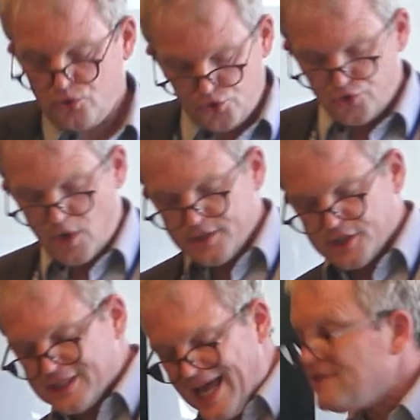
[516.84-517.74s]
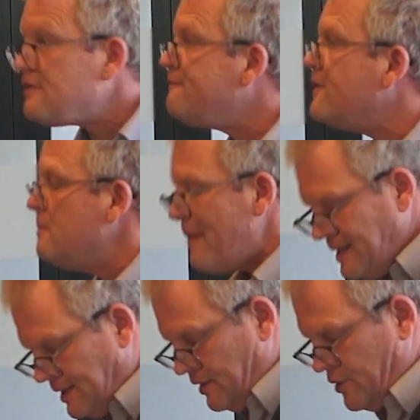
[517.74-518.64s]
To understand the
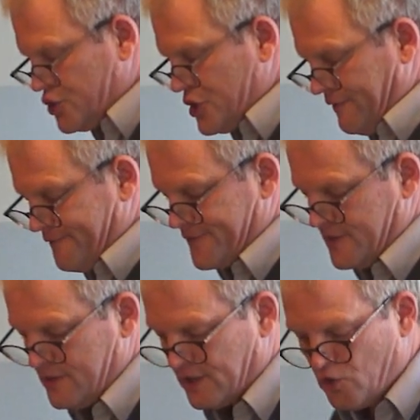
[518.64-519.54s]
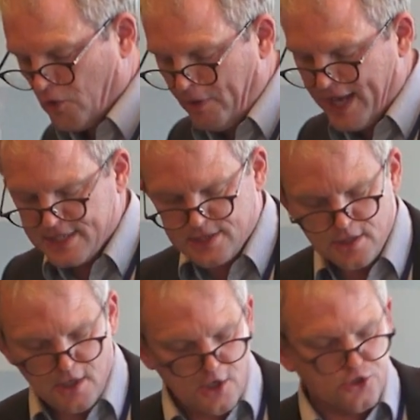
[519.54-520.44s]
fundamental shift that took
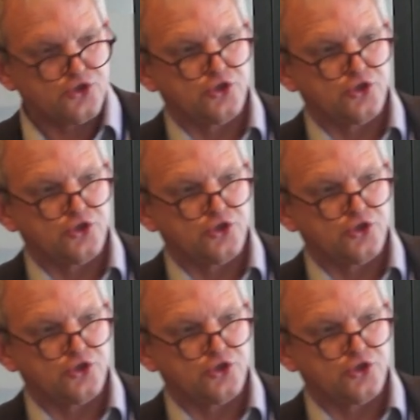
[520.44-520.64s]
place, you